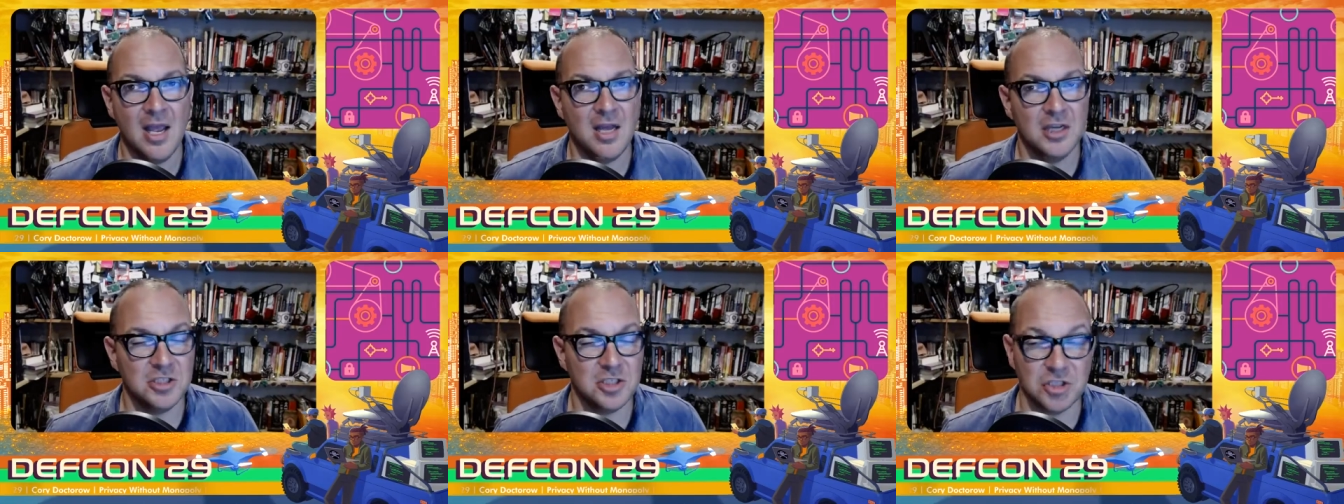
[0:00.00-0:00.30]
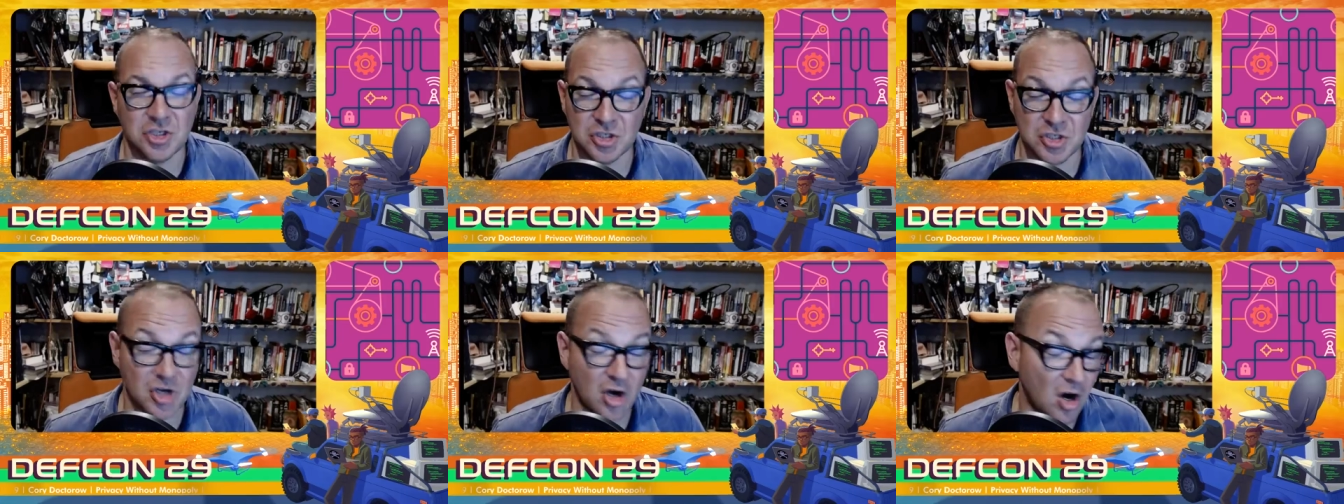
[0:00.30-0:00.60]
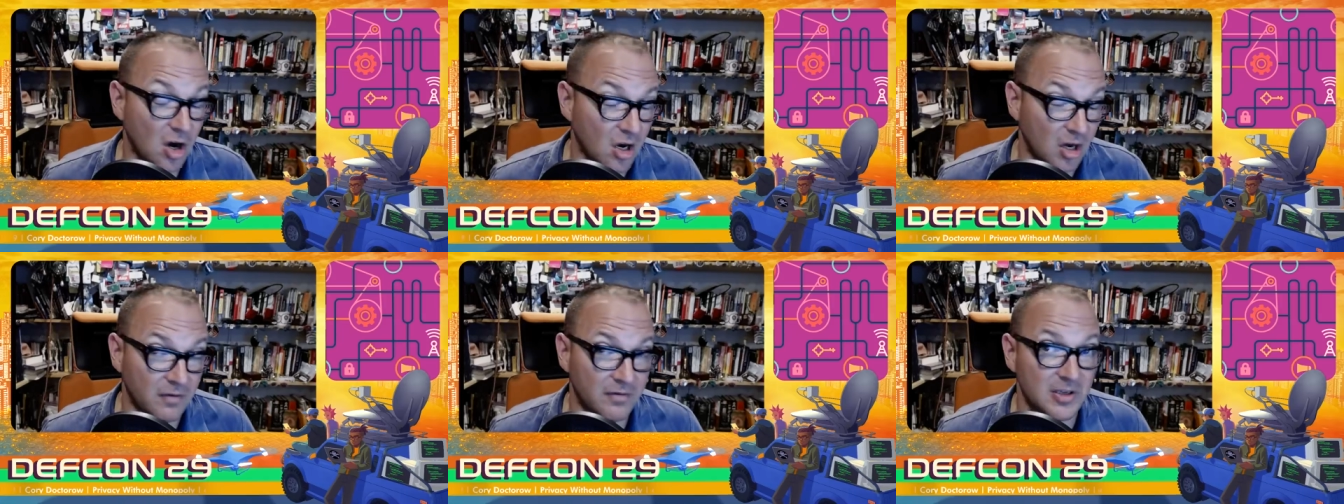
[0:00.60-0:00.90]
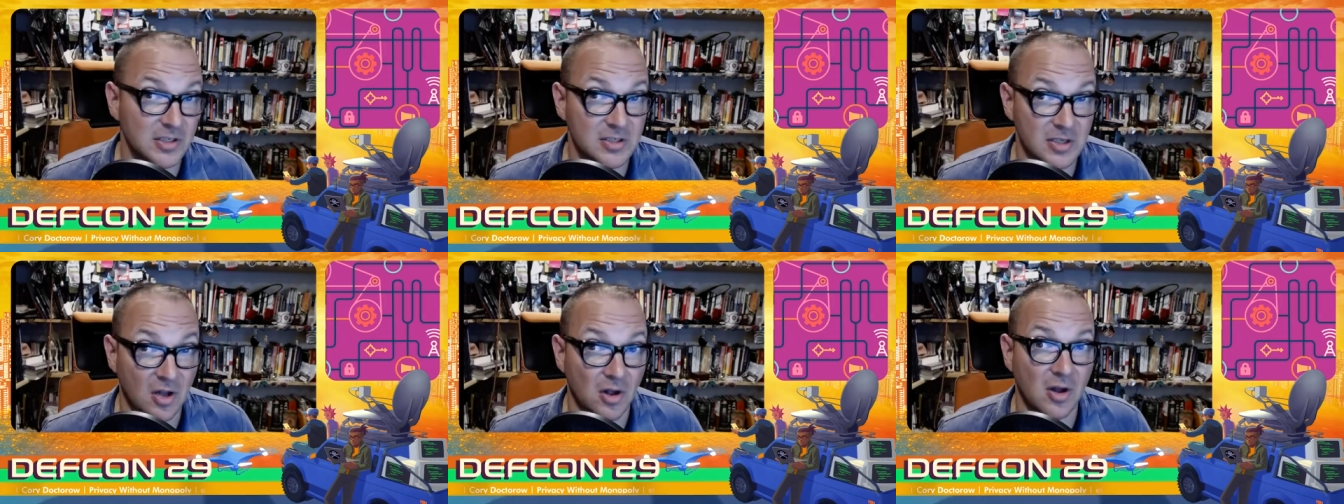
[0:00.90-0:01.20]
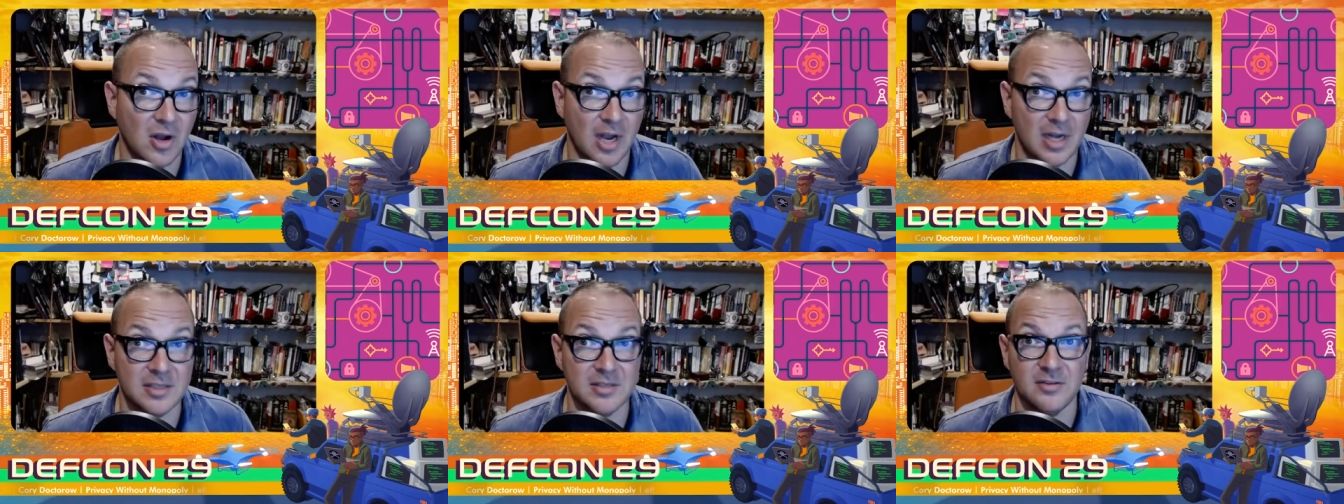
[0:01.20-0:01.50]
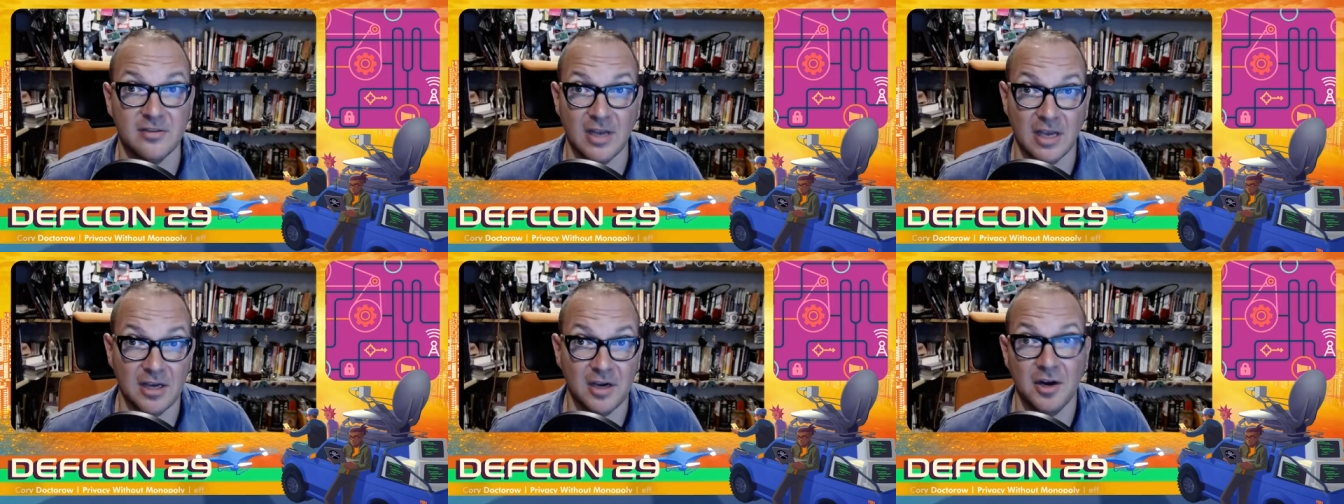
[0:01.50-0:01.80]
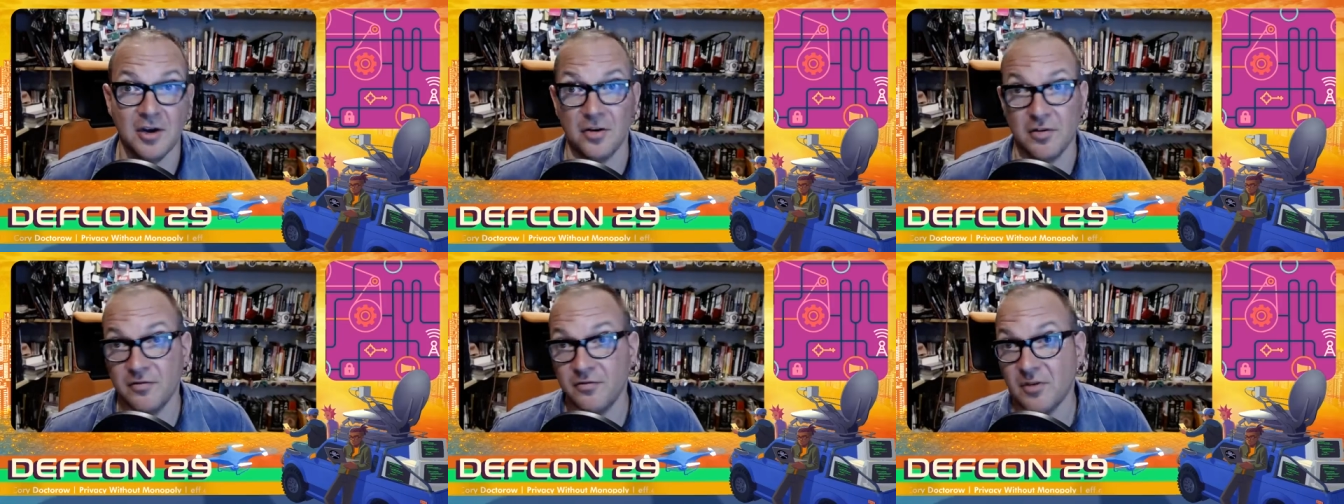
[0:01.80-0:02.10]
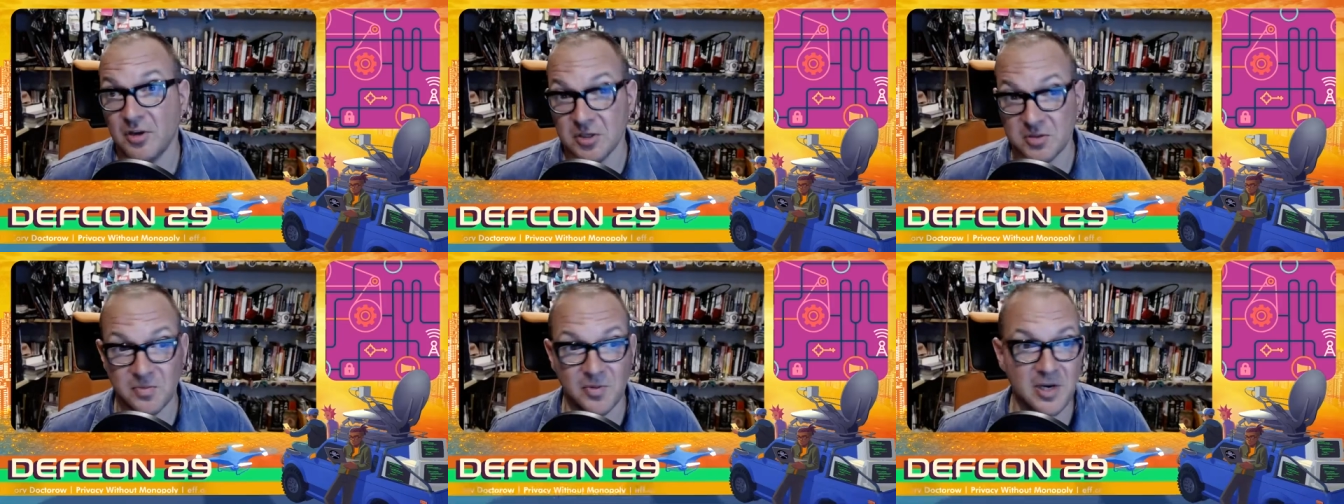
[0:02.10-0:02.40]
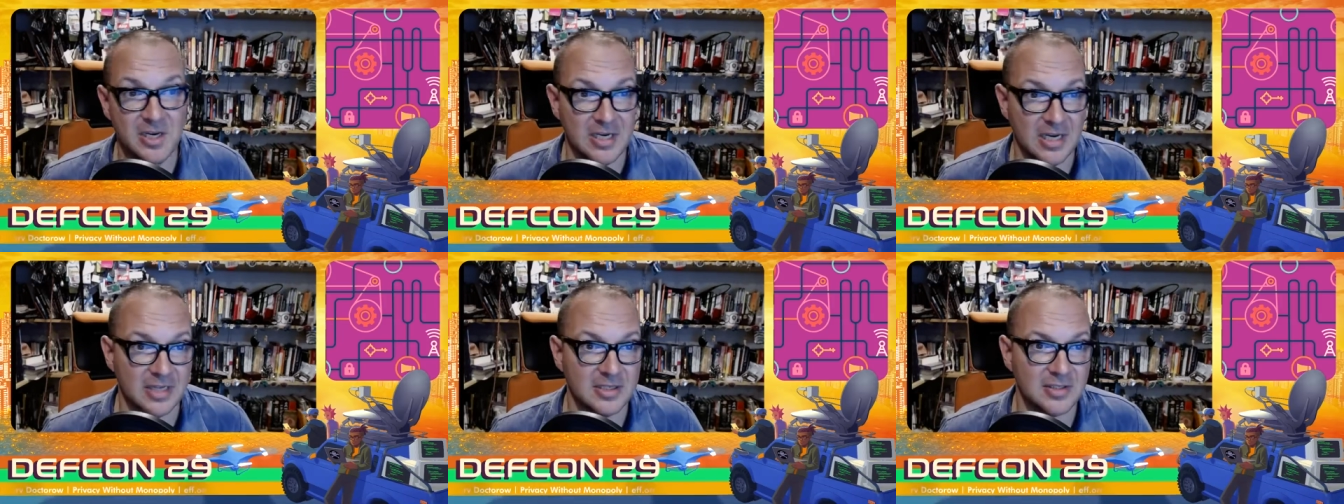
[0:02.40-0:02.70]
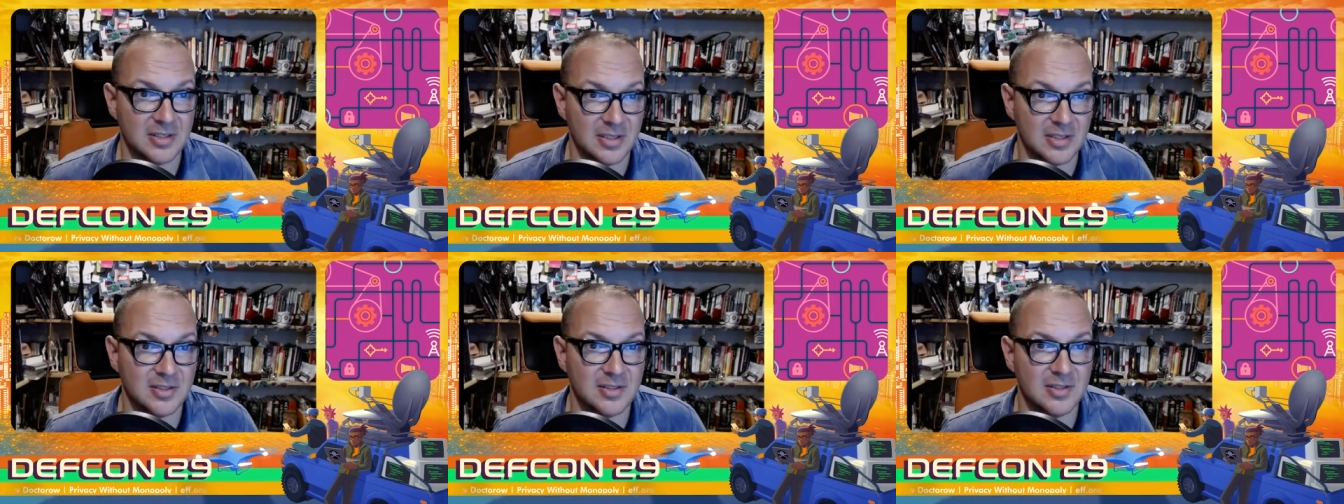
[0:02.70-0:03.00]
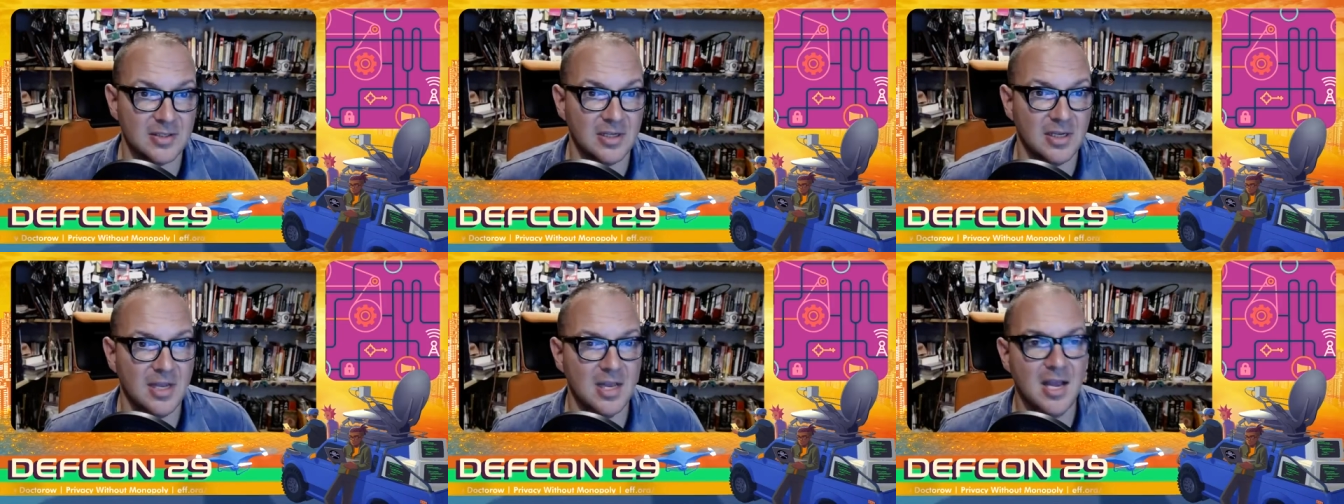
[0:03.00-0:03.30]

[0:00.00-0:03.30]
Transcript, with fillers: to just harvest all kinds of data under false pretenses?